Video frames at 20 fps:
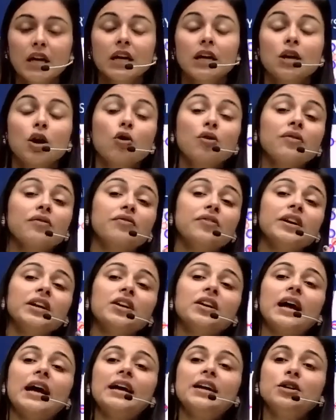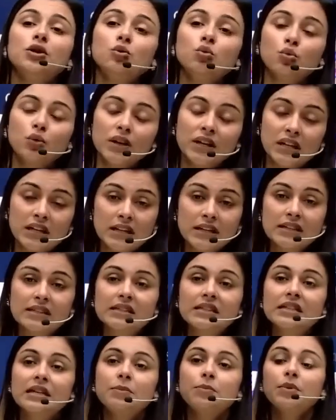Now if we try to increase
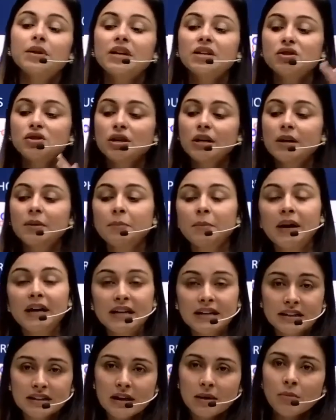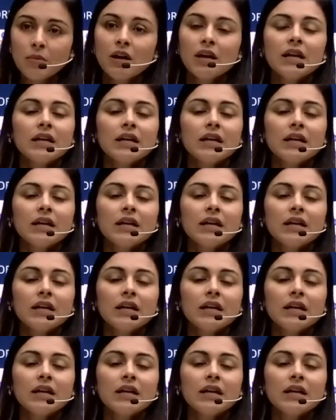the temperature and melt them,